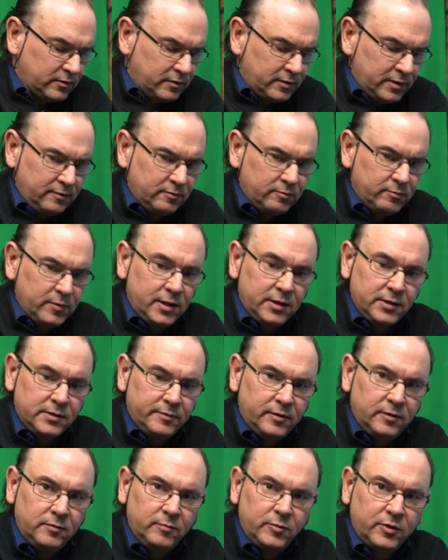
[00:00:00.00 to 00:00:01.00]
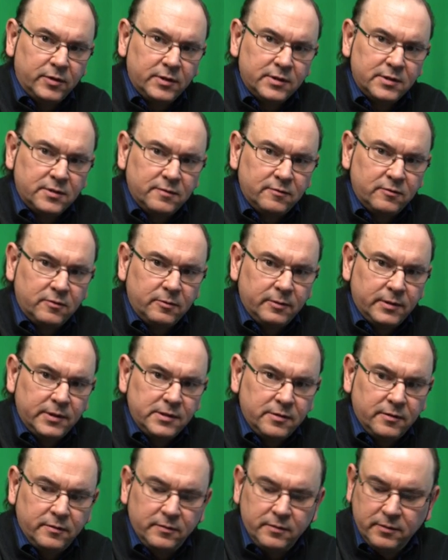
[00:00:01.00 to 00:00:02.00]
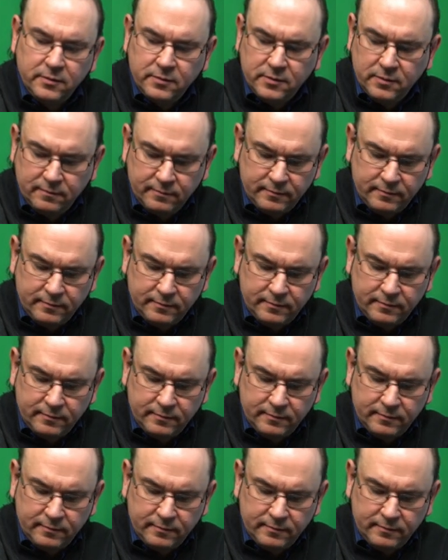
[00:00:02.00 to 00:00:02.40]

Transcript: or even make small boards for one's own use.